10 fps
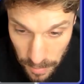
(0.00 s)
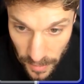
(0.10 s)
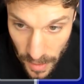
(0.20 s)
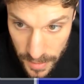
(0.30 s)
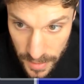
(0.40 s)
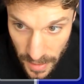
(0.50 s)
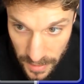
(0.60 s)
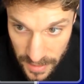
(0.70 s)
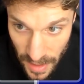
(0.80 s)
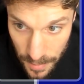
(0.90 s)
to hit plus,
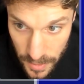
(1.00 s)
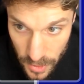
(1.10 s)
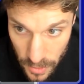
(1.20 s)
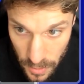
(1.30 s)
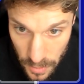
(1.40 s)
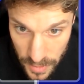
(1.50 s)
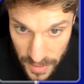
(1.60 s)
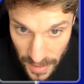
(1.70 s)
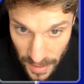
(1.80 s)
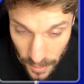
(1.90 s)
and it's time to
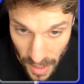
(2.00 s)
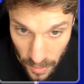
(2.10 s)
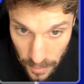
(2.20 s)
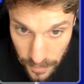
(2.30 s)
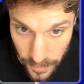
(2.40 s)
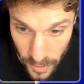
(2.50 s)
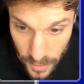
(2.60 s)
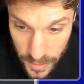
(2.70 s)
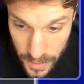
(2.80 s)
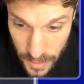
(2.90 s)
send out our
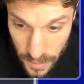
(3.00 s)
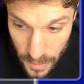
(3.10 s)
first